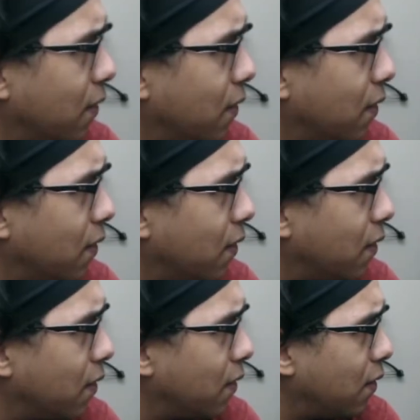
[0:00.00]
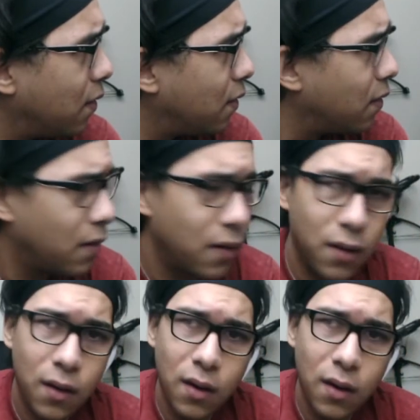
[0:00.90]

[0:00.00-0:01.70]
Nobody speaks.